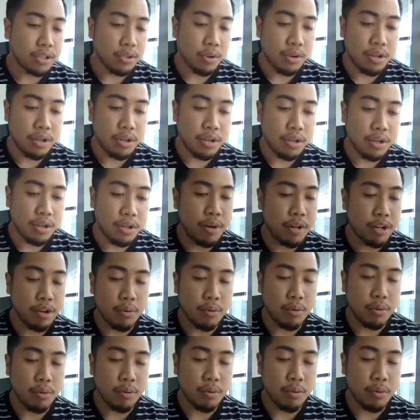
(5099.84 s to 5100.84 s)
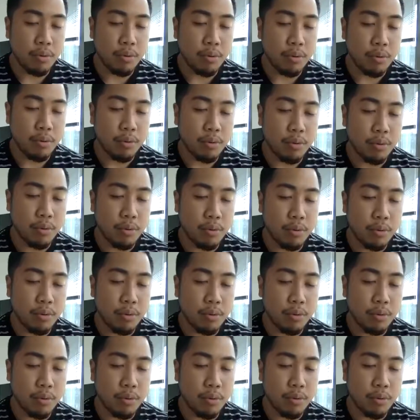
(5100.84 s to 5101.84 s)
were to show you a way where you could multiply your money, would you be
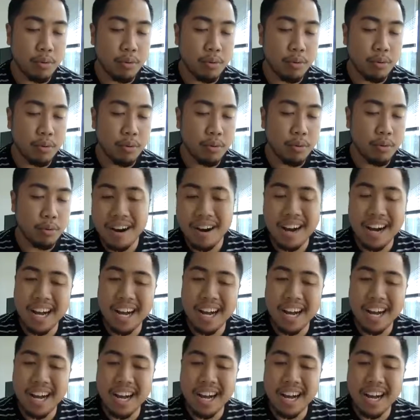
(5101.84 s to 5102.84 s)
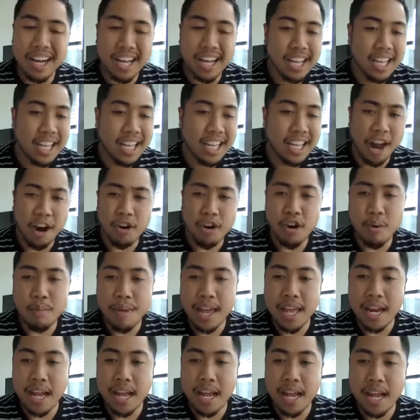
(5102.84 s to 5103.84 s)
open to it? Well, I don't
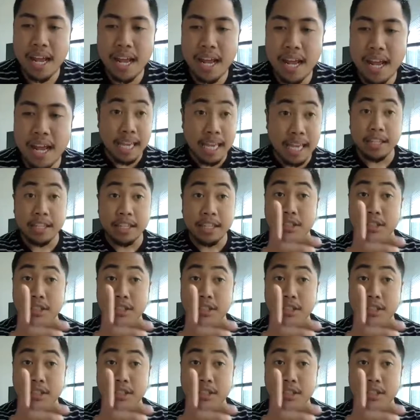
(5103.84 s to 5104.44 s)
know, man. I just